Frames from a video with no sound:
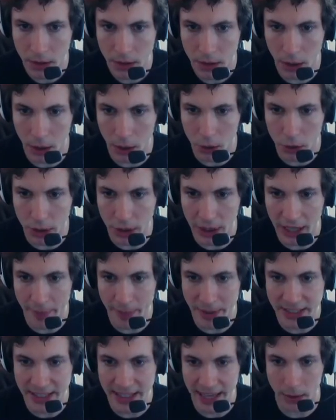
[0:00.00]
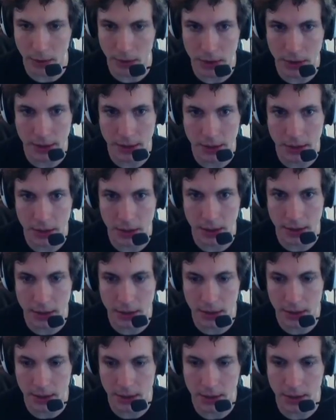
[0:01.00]
Oh, good, I have my saddle. Good, good,
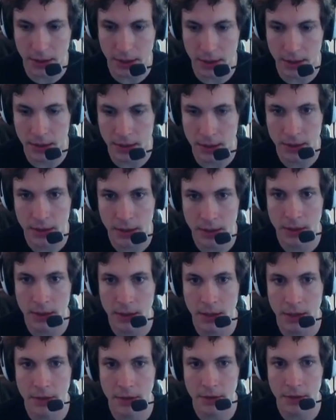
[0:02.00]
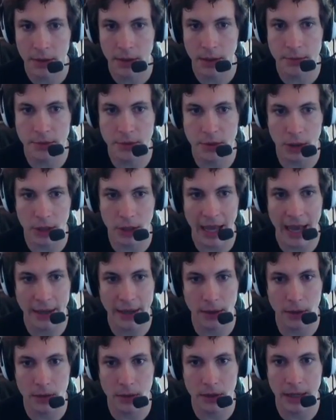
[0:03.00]
good, good. I'm so
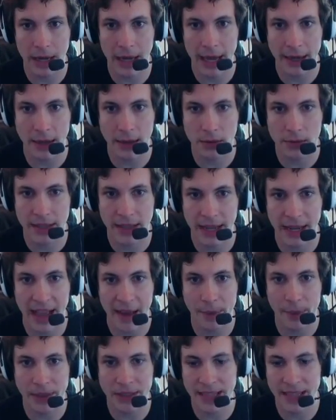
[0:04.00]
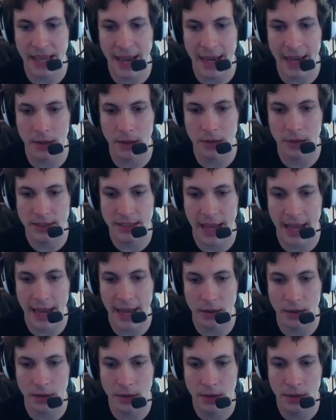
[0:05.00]
glad, oh, glad, oh, that I have my saddle,
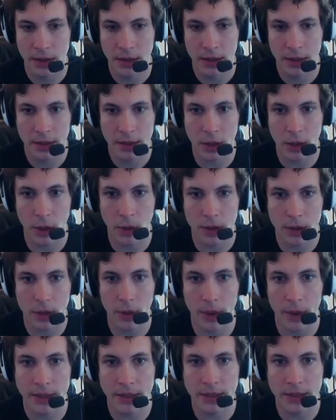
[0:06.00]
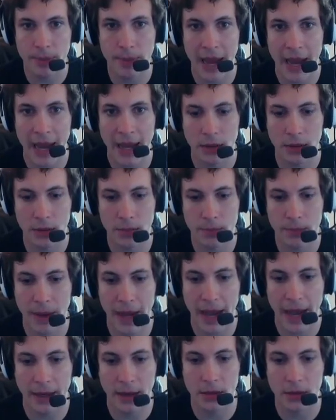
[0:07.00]
saddle. Going to battle,
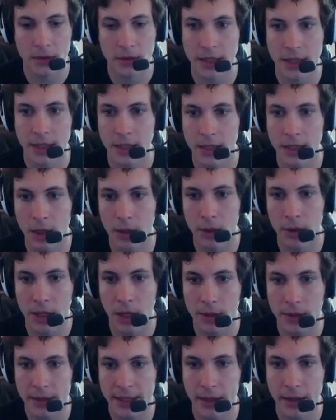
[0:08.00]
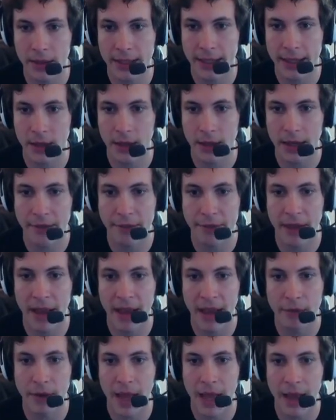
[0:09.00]
battle. Gonna go, go, kill, kill,
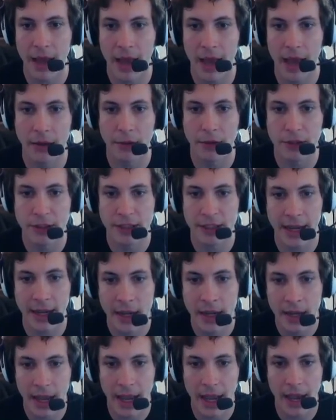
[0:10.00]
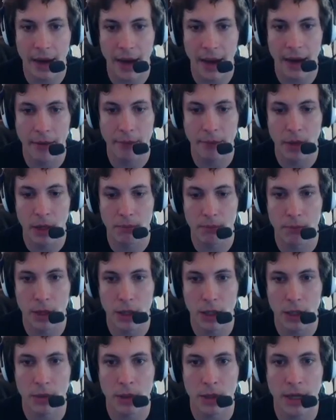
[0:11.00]
everything.
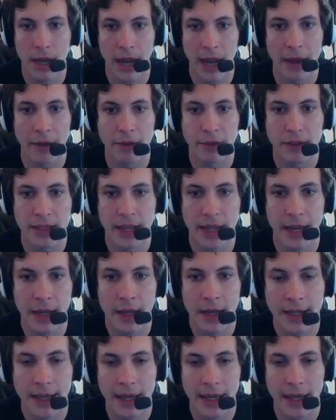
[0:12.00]
Murder, murder, everything.